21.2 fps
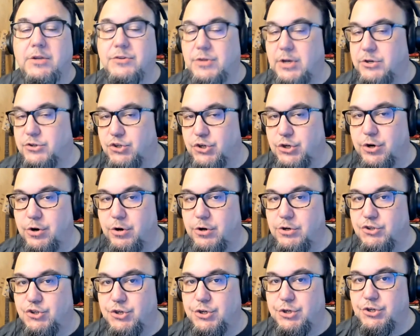So I
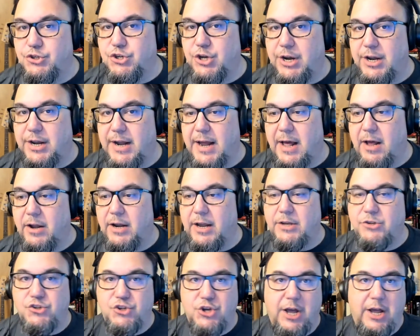encourage you to check it out.
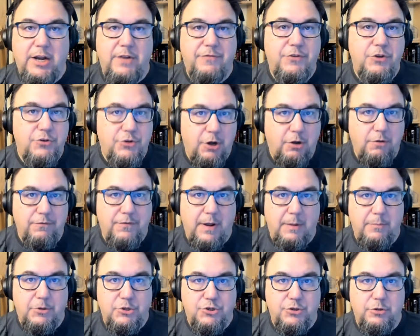And John, if you don't
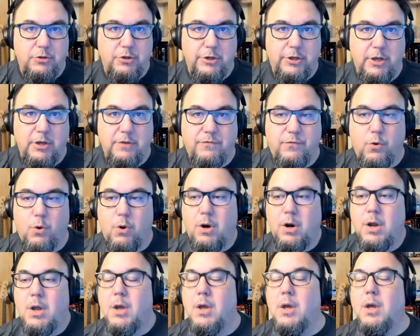find what you're looking for,